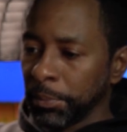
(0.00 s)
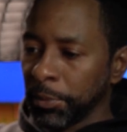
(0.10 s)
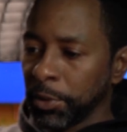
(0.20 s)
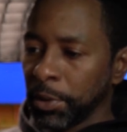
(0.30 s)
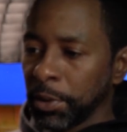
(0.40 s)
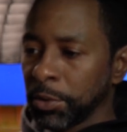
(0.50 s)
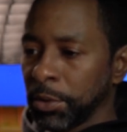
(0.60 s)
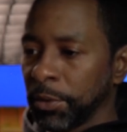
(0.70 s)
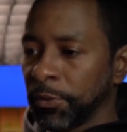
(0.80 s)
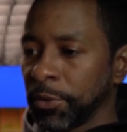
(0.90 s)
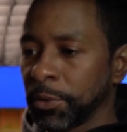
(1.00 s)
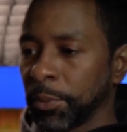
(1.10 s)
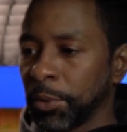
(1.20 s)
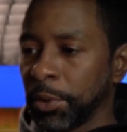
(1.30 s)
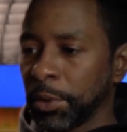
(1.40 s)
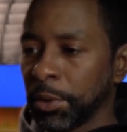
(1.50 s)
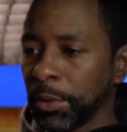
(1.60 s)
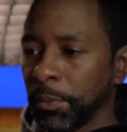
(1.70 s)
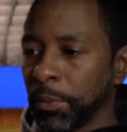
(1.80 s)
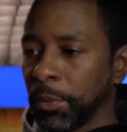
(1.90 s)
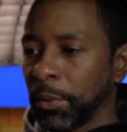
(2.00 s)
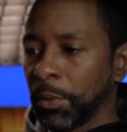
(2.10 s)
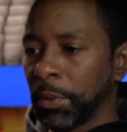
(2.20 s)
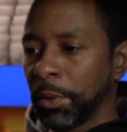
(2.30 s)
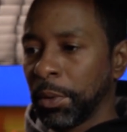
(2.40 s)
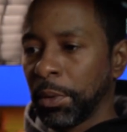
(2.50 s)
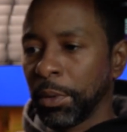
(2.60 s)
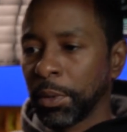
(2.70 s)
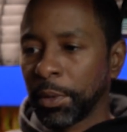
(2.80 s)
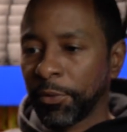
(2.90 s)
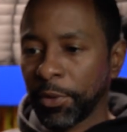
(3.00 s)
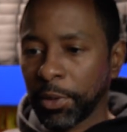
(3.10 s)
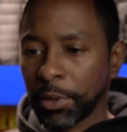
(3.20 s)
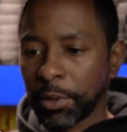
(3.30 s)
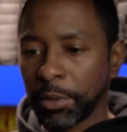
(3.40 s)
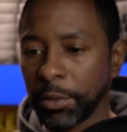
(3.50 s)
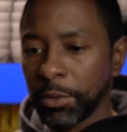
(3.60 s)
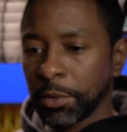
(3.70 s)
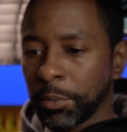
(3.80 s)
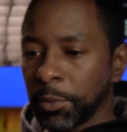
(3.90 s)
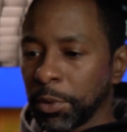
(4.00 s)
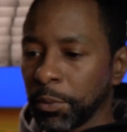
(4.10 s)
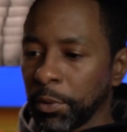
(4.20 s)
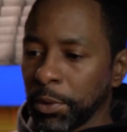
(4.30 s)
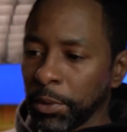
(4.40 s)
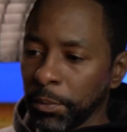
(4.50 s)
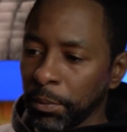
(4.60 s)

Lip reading: but actually it feels pretty good. I feel like I could do something good with it.